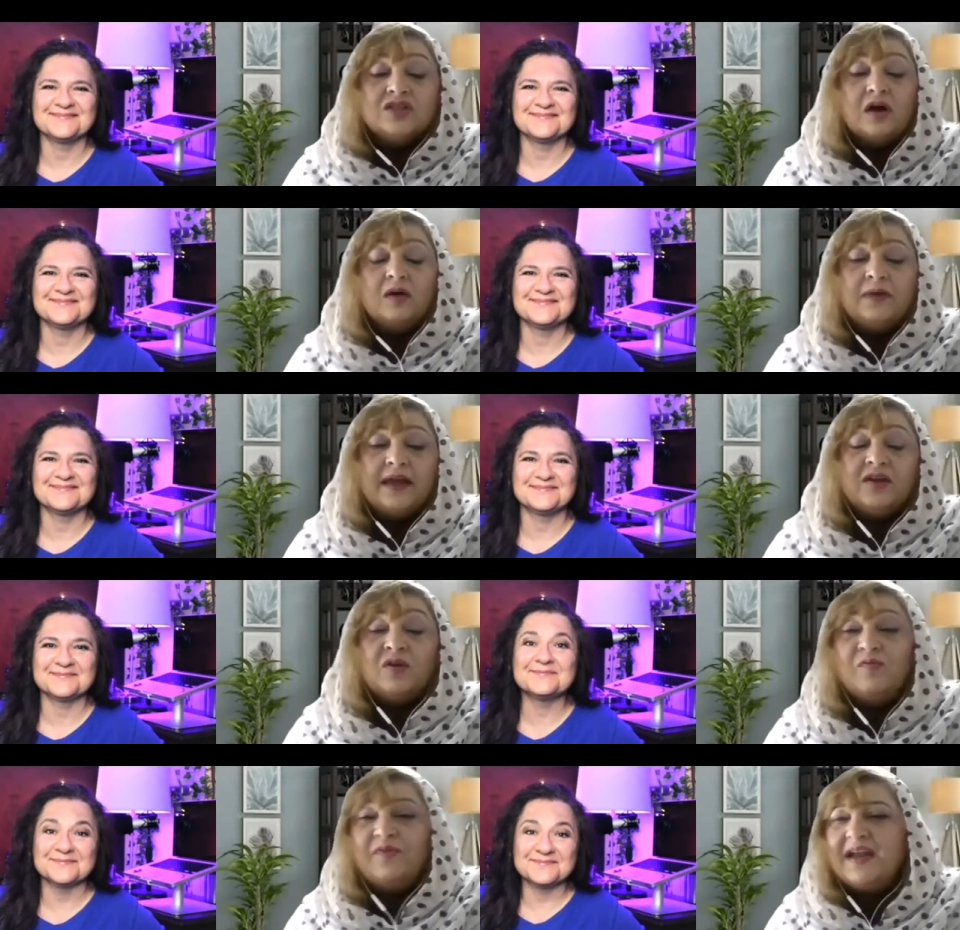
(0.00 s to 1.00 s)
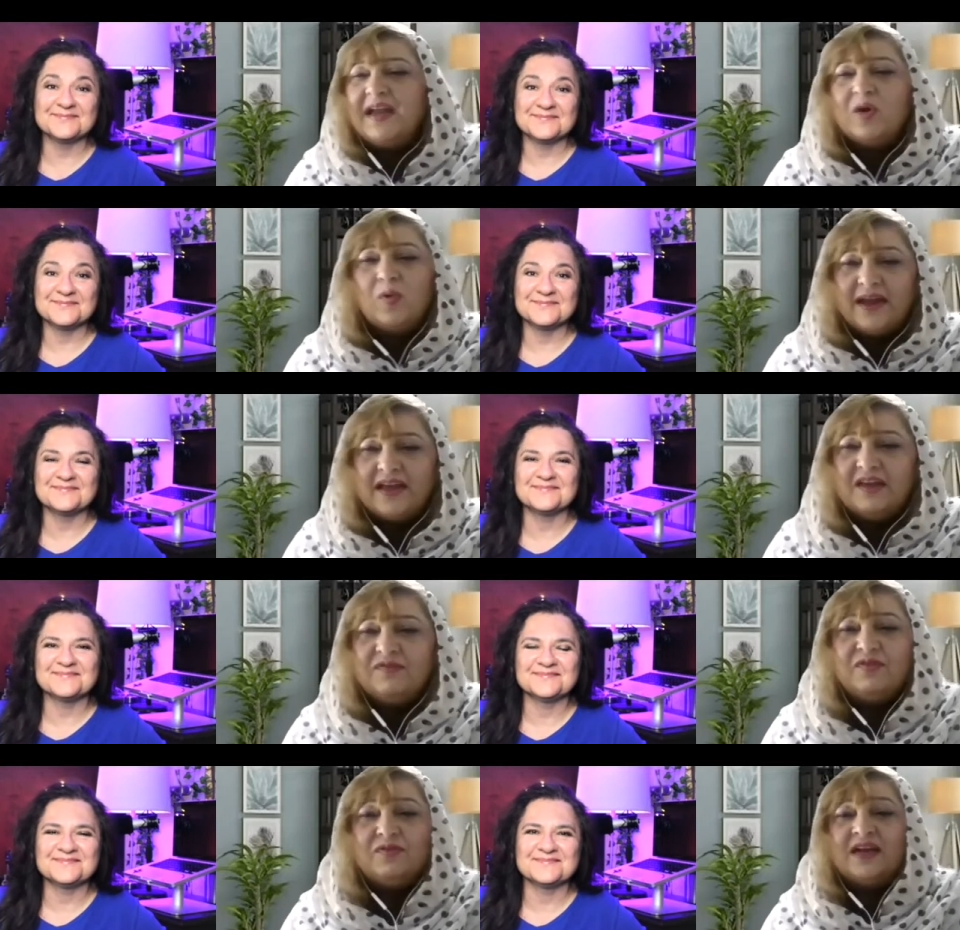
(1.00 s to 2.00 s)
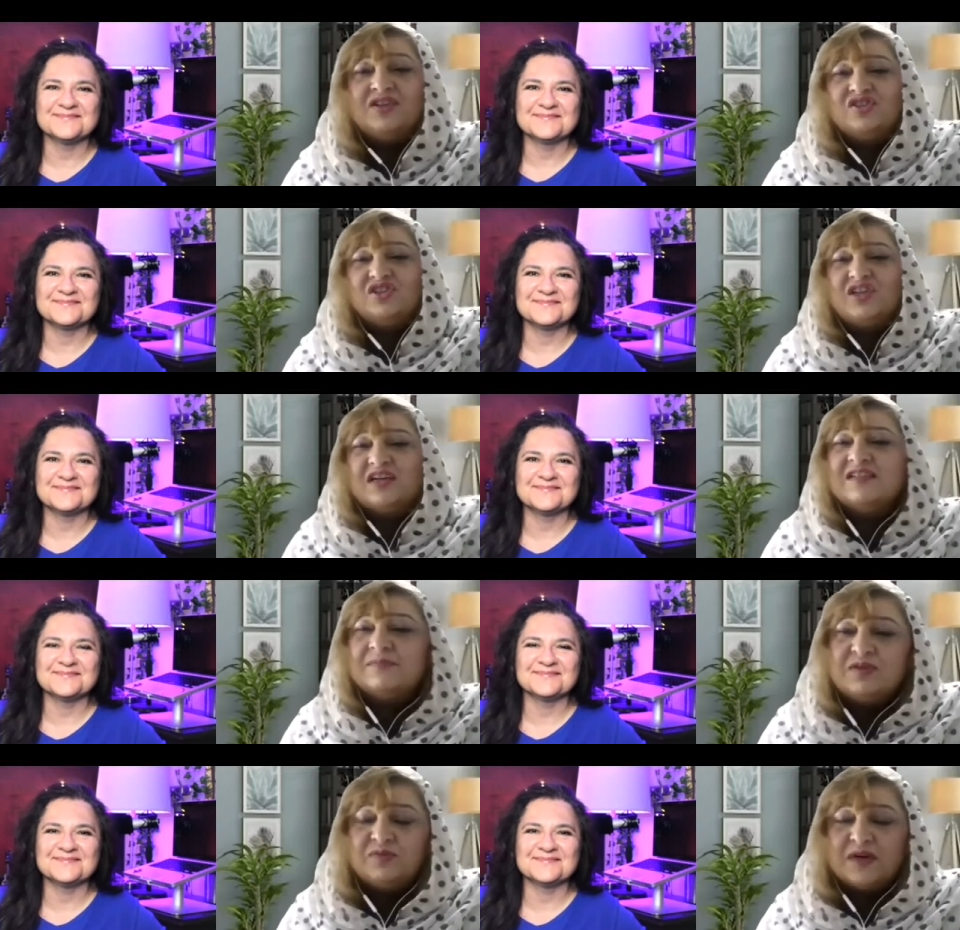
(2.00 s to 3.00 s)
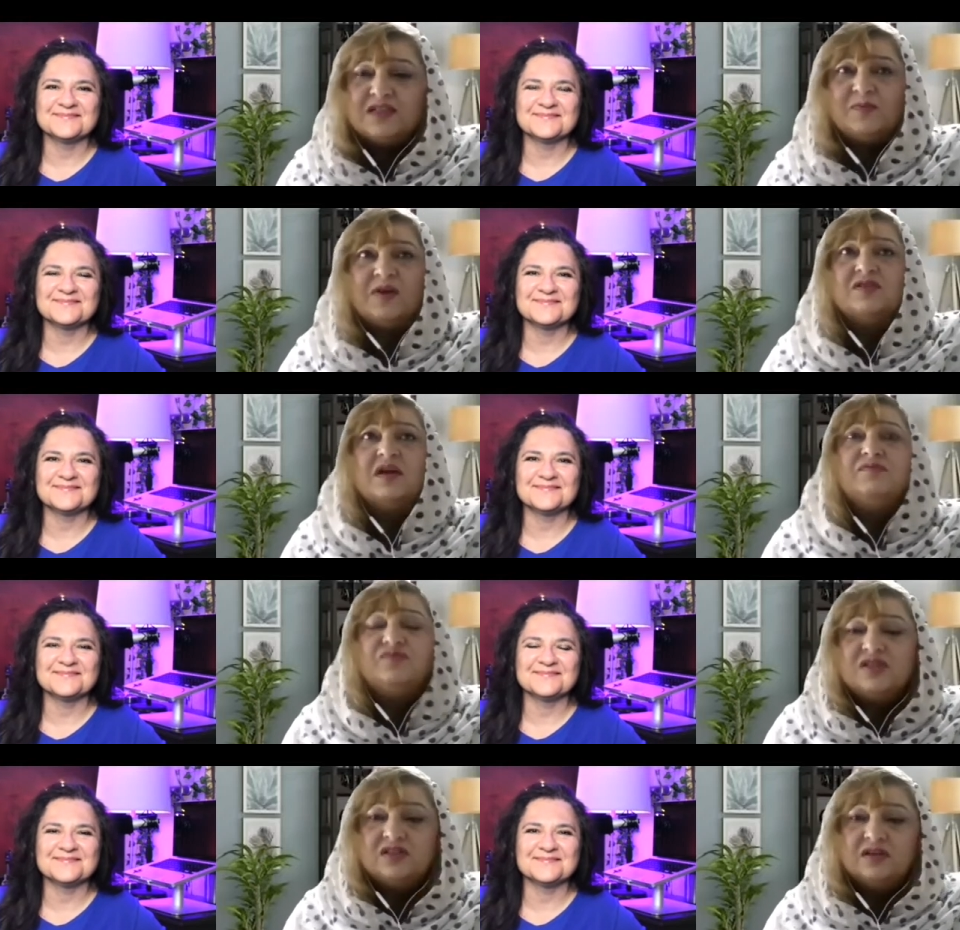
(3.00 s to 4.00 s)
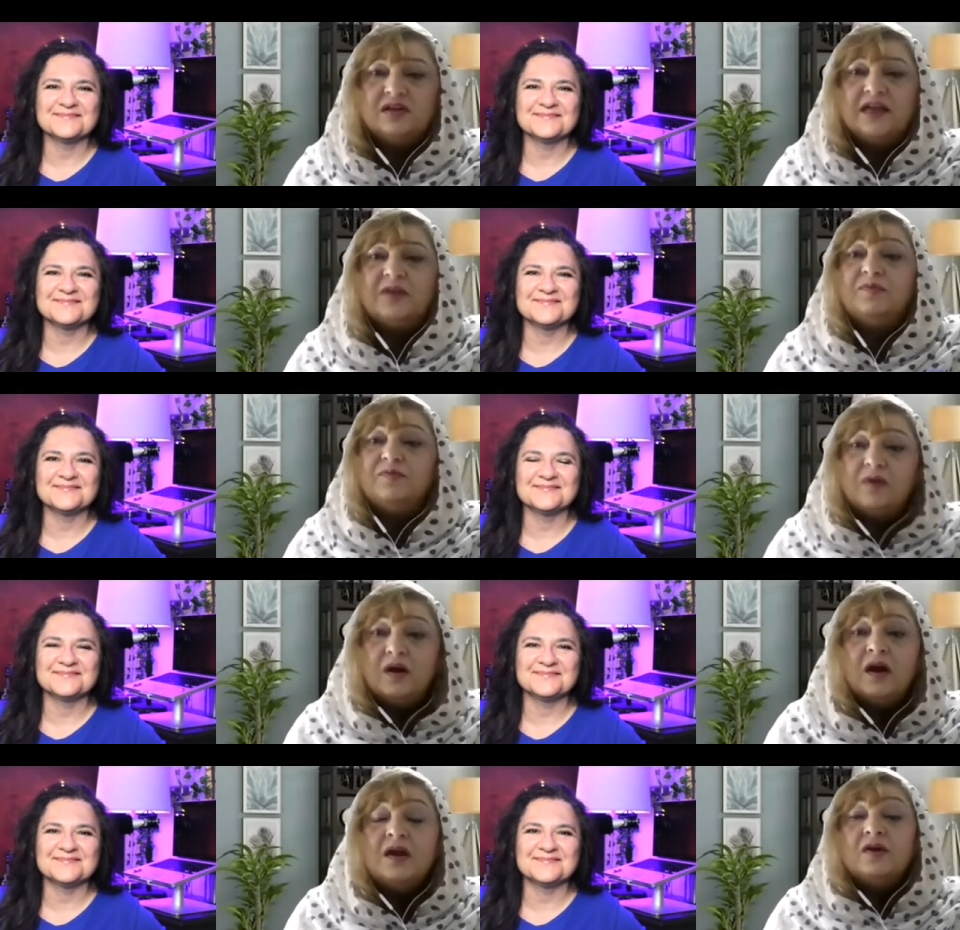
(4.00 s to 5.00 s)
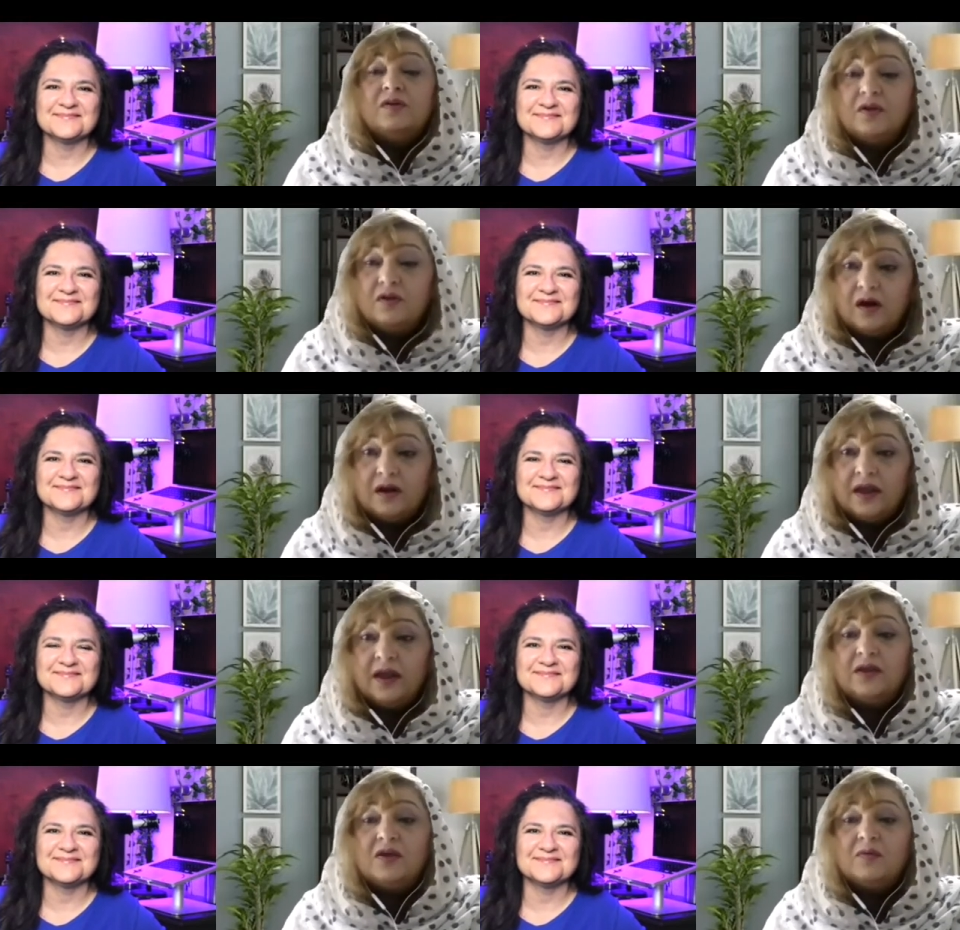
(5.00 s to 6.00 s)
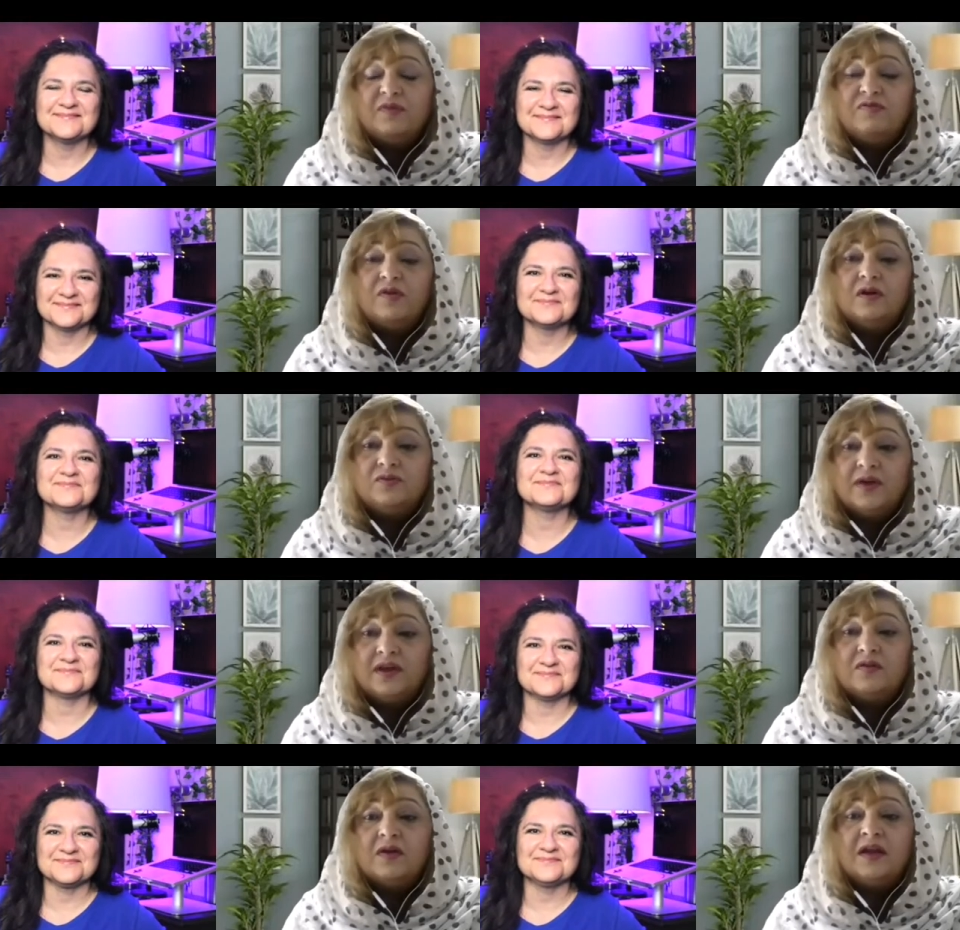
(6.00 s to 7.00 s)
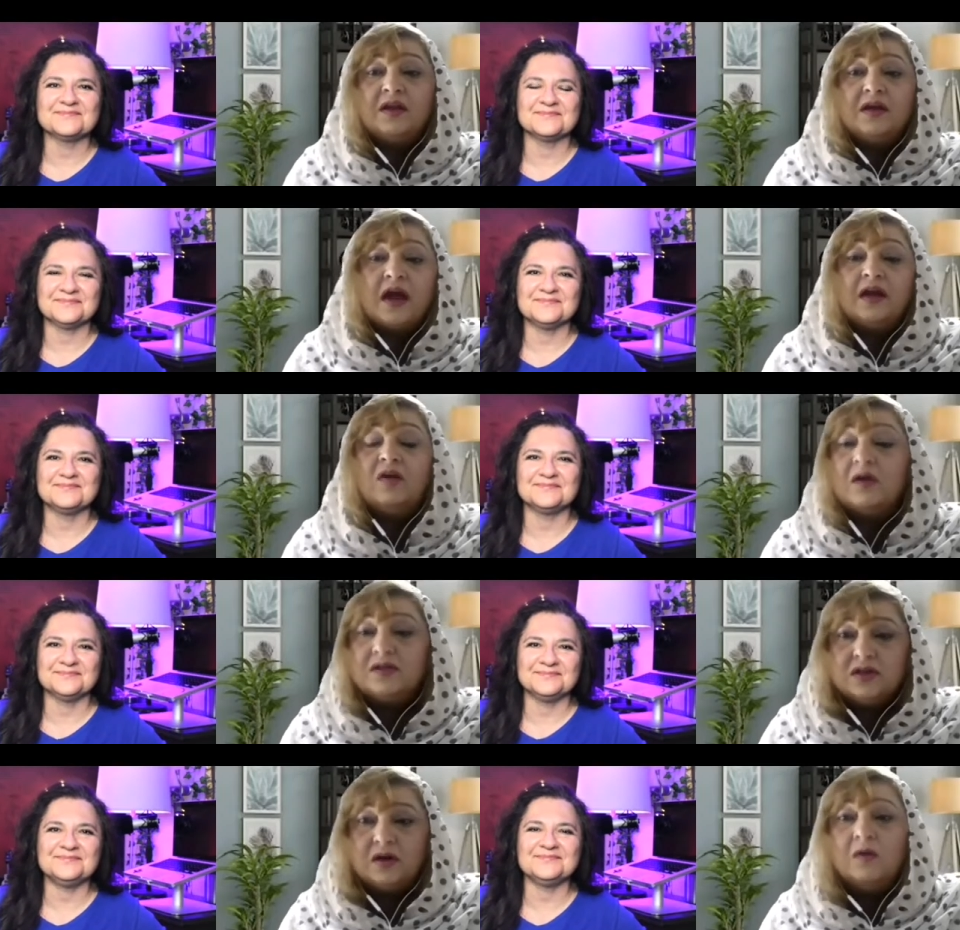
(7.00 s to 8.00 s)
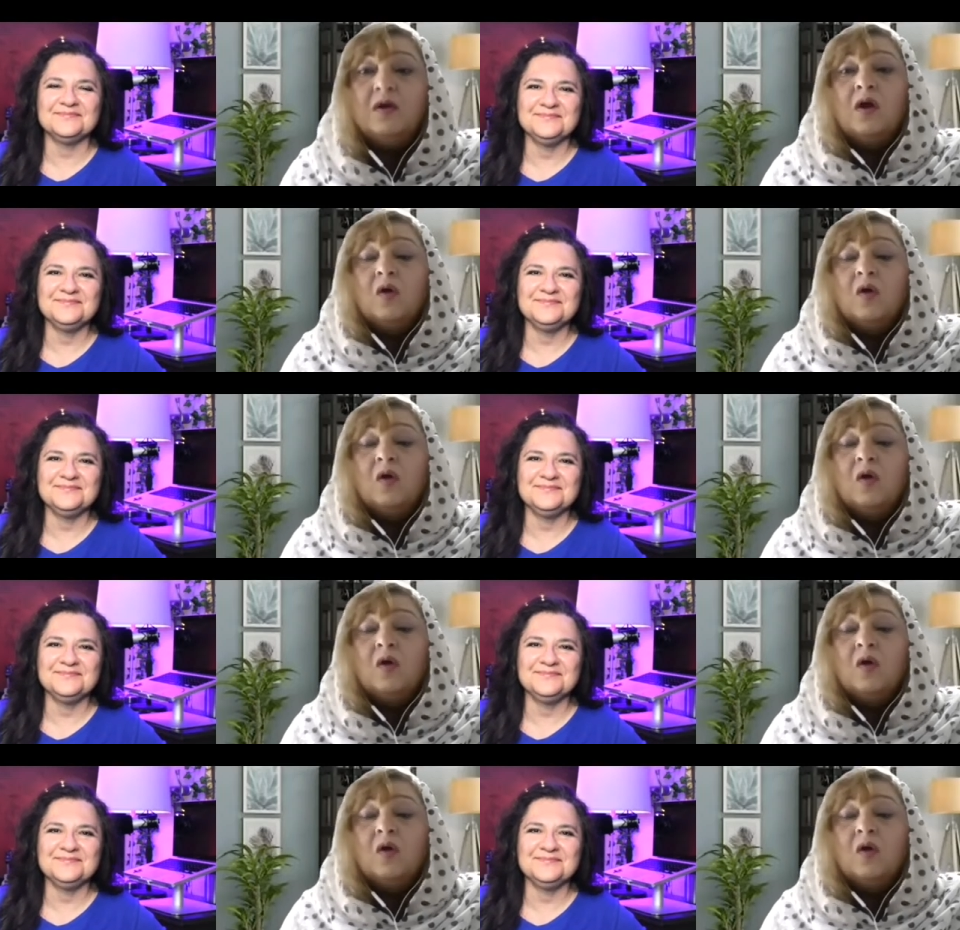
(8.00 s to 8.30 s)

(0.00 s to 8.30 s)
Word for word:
Speaker 1: So like, you know, very quick, if you can just share some advice, because I've just heard like before recording, before doing your, any kind of audio,